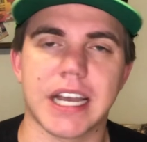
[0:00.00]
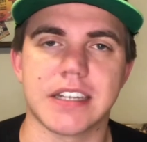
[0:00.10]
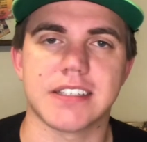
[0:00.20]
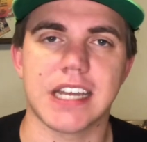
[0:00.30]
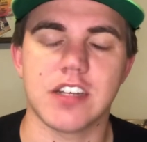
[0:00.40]
got
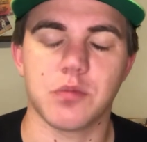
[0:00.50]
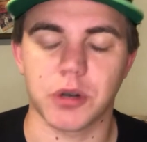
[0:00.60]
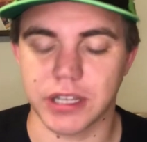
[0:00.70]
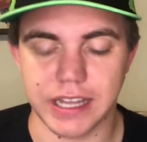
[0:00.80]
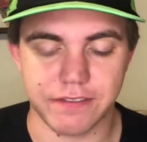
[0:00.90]
a stage
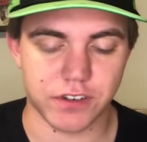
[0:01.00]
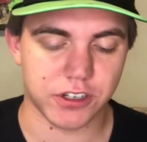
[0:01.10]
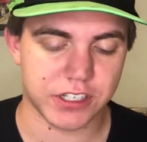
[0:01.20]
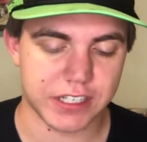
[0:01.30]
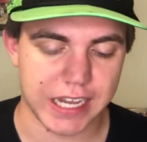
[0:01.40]
point in that
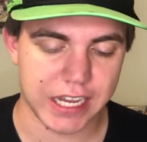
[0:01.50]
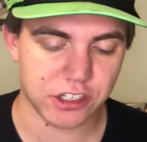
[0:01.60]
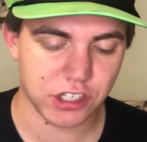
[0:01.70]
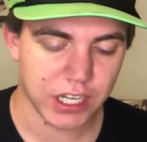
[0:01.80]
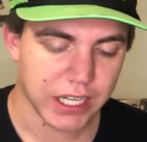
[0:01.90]
first
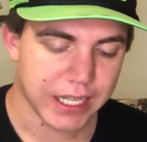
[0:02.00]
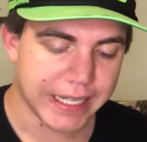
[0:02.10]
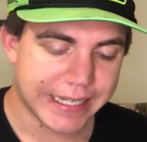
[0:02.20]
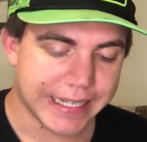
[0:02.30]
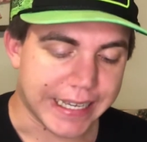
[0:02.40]
stage
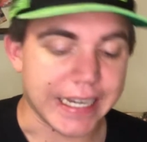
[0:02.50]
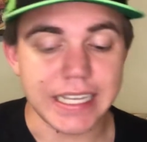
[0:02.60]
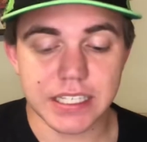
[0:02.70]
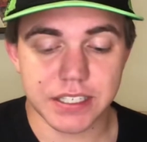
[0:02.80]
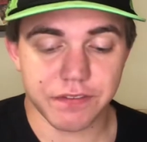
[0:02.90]
and
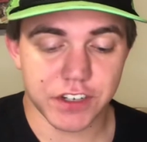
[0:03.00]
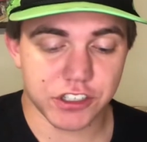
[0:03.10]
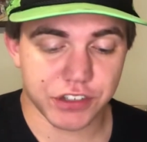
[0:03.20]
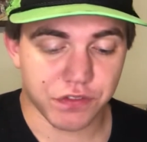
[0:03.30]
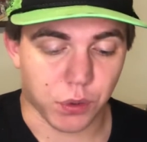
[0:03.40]
he ends up
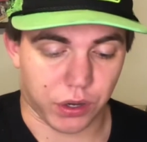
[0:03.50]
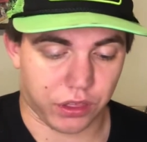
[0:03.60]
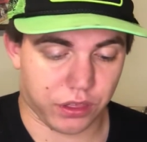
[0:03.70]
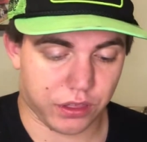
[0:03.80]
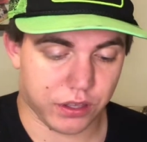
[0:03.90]
finishing
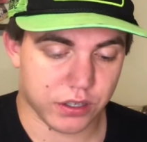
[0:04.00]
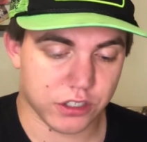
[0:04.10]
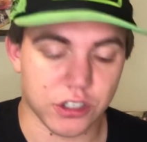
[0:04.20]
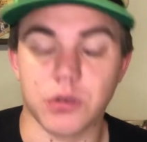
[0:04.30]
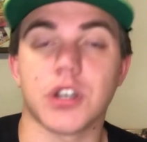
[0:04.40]
fourth.
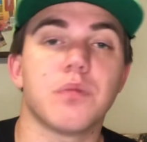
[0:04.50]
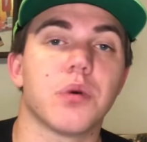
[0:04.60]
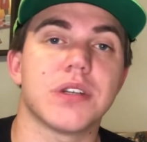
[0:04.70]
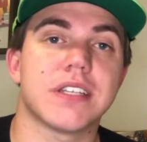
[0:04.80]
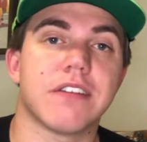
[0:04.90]
So good
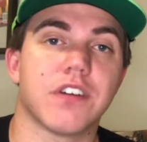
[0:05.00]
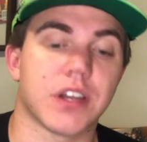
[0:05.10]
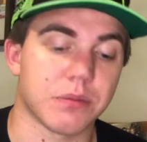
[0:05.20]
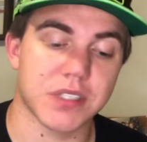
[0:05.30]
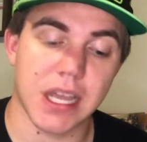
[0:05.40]
point save for
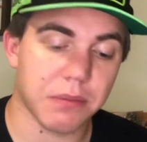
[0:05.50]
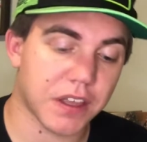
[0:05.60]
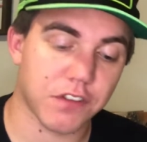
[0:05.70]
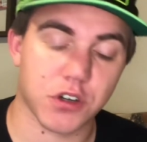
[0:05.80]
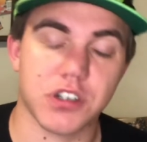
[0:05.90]
him. Same
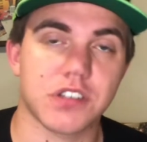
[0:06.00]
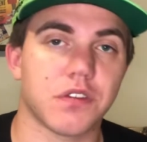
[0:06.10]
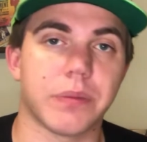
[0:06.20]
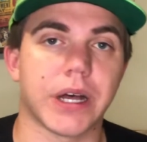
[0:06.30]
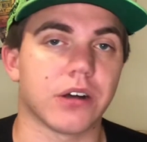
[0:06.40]
thing for
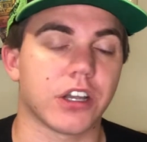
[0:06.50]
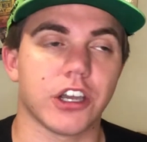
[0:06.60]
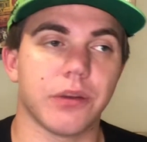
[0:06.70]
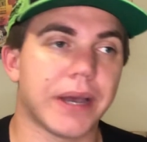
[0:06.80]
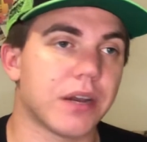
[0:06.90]
Christopher Bell.
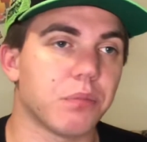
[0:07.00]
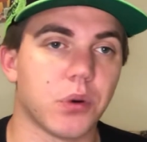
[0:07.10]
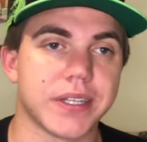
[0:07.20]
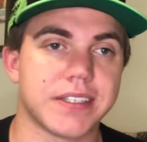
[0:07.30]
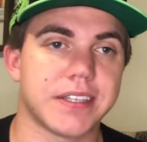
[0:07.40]
Good amount of
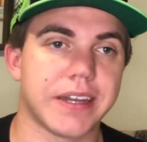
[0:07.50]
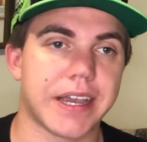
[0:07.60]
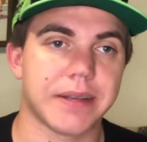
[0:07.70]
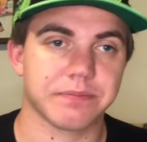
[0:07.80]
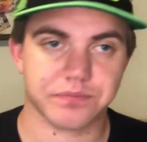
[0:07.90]
points today.